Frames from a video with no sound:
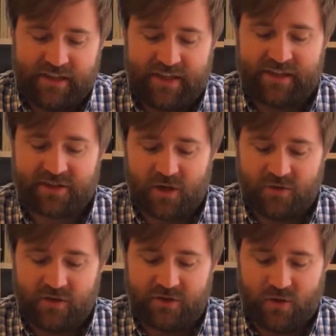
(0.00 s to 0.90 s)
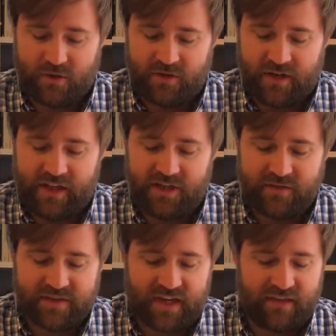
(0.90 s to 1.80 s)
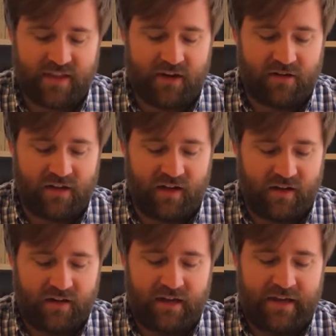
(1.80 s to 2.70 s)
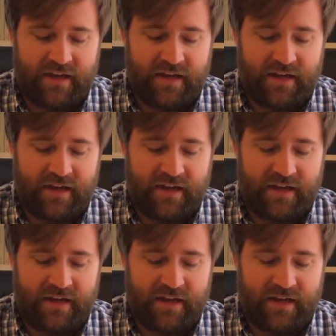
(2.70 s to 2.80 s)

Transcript: Let us go to the Jordan, and each of us get there a log,